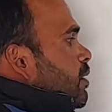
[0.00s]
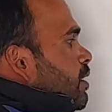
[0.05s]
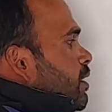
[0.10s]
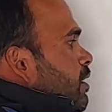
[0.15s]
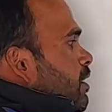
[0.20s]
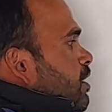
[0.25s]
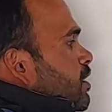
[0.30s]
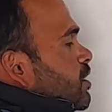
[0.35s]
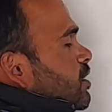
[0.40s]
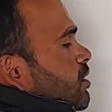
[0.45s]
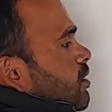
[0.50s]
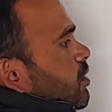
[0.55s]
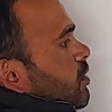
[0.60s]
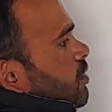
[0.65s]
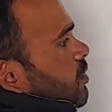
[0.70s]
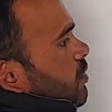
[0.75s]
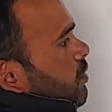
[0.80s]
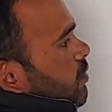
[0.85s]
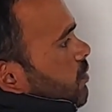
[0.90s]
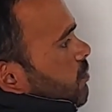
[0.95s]

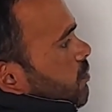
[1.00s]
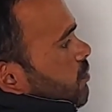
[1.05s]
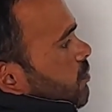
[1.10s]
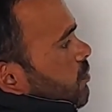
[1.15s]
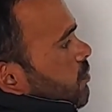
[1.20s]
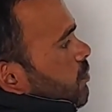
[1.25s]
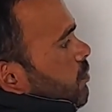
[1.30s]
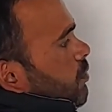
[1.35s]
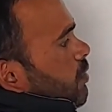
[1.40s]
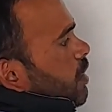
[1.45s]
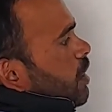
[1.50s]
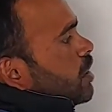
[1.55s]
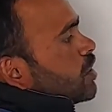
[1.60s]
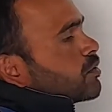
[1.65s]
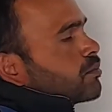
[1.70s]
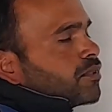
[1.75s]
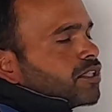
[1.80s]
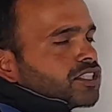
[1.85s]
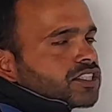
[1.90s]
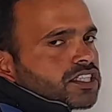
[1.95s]
distance is
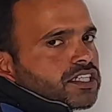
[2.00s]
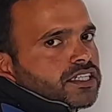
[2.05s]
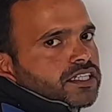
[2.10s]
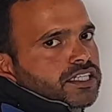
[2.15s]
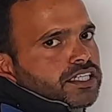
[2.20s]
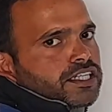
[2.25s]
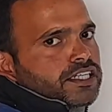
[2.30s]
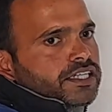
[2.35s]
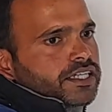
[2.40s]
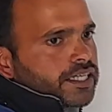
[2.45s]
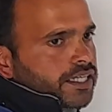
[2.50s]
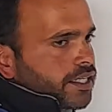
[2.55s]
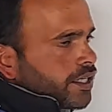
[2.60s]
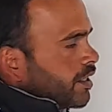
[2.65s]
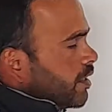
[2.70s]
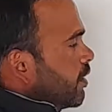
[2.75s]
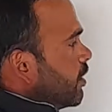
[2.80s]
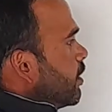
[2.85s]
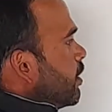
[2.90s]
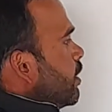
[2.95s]
measured in
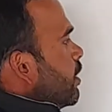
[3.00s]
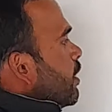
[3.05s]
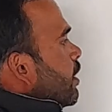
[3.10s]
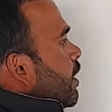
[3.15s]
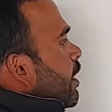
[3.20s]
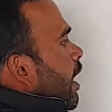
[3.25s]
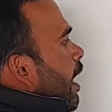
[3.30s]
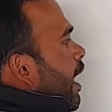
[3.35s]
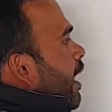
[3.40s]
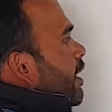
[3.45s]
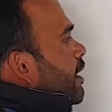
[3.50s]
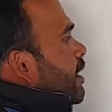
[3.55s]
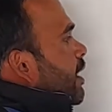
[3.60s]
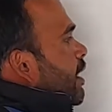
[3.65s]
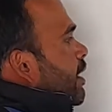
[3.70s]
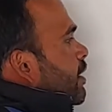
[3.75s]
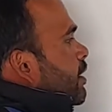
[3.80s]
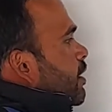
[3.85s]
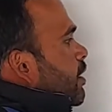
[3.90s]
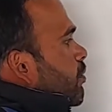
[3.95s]
degree, and
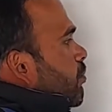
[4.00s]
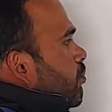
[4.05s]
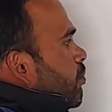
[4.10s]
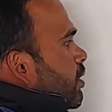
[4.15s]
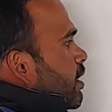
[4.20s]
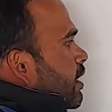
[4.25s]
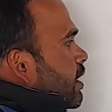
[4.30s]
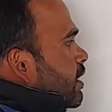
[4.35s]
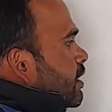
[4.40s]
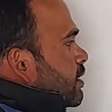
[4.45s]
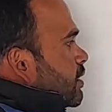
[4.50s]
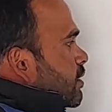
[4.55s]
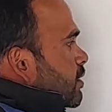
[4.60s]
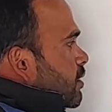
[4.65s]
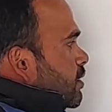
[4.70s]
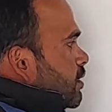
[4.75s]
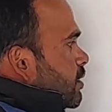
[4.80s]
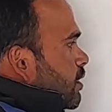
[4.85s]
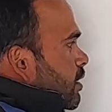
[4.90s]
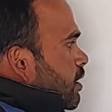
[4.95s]
that complete
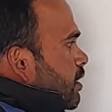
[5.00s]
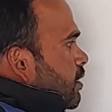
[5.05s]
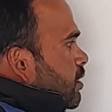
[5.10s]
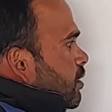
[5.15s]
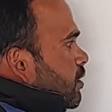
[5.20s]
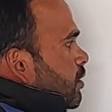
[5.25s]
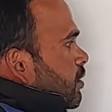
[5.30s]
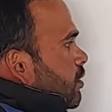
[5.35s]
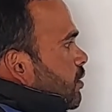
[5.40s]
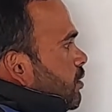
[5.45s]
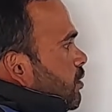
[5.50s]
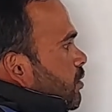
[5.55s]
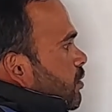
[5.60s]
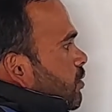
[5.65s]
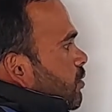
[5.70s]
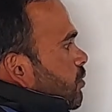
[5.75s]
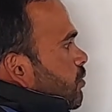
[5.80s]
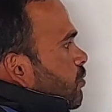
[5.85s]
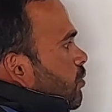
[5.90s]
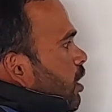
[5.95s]
distance in
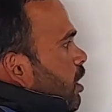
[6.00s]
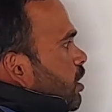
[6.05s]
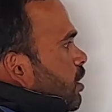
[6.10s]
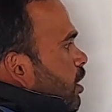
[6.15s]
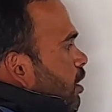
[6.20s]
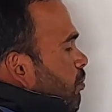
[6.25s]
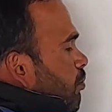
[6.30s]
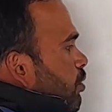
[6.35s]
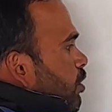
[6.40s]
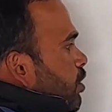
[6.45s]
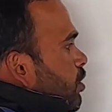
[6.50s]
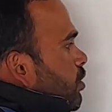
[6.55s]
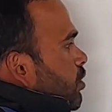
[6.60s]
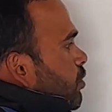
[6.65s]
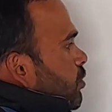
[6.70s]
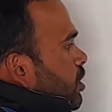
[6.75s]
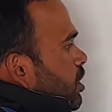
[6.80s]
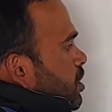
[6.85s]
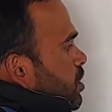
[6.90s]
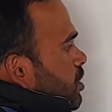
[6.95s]
one complete
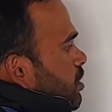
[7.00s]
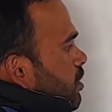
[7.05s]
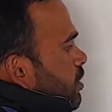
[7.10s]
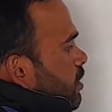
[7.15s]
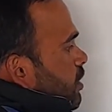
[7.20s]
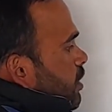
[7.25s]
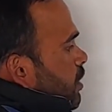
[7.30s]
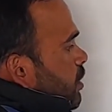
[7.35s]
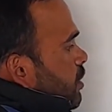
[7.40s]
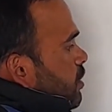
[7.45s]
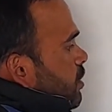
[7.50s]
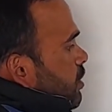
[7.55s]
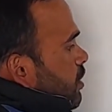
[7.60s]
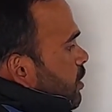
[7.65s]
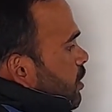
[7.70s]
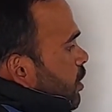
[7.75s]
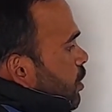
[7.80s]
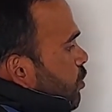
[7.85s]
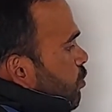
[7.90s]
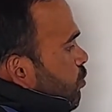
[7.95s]
rotation is
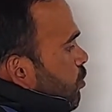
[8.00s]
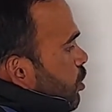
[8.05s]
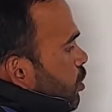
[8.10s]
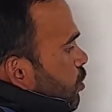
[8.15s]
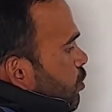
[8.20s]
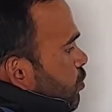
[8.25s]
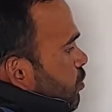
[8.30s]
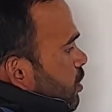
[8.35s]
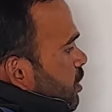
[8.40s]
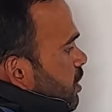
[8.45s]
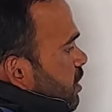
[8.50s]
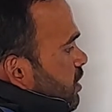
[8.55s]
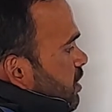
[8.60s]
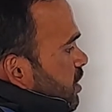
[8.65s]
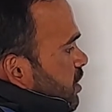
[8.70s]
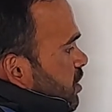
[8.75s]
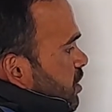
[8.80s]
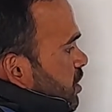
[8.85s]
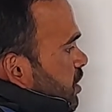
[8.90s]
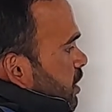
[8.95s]
equal to
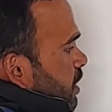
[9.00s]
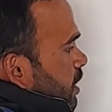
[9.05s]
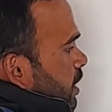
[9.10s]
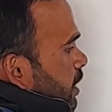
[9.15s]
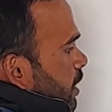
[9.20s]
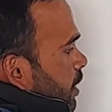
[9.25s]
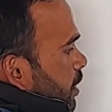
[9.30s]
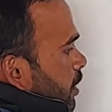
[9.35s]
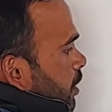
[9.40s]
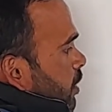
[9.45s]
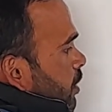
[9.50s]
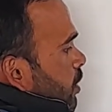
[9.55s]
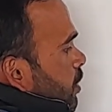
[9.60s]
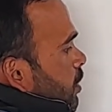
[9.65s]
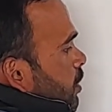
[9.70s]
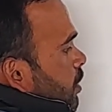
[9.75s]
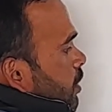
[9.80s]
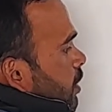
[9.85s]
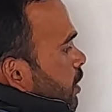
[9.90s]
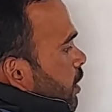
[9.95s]
360 degree,
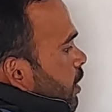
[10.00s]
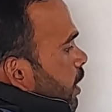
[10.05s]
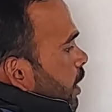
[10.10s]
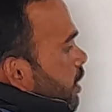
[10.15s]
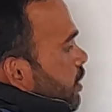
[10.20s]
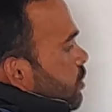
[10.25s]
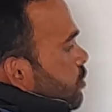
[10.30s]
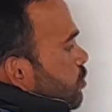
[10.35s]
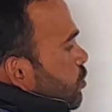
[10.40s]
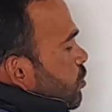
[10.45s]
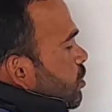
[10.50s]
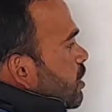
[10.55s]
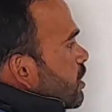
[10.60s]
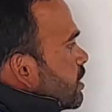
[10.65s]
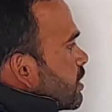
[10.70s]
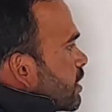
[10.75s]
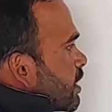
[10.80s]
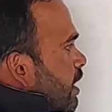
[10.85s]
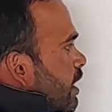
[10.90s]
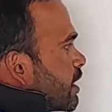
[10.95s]
right? So this
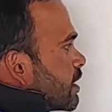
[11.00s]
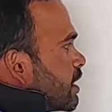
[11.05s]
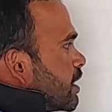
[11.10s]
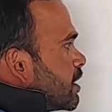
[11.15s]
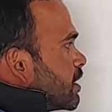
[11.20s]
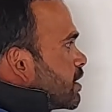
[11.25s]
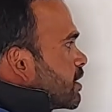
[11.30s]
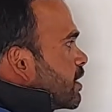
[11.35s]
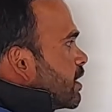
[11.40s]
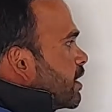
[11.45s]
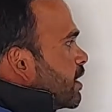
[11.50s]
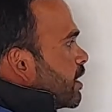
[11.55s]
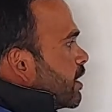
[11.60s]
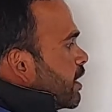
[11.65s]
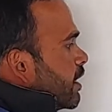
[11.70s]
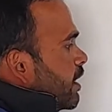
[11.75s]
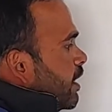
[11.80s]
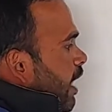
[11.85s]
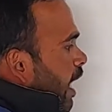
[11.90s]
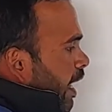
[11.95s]
360
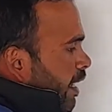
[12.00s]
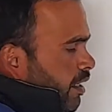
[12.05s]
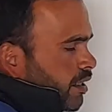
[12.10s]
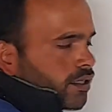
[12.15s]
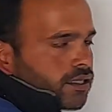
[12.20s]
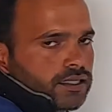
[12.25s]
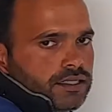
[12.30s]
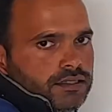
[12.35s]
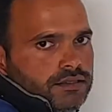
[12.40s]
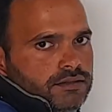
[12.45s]
degree angle